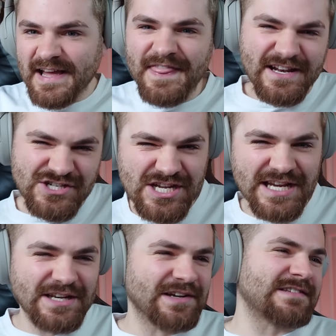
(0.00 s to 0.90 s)
their
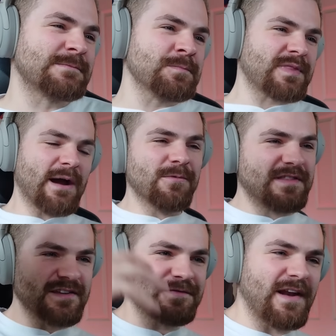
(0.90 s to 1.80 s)
cheekiness and
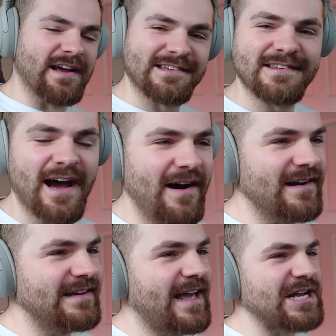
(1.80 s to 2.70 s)
with this flex style
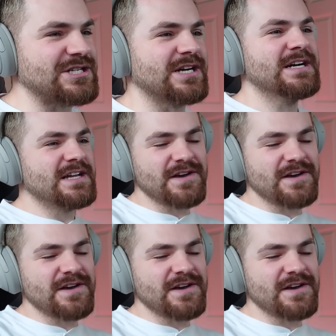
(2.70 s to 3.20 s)
and nature.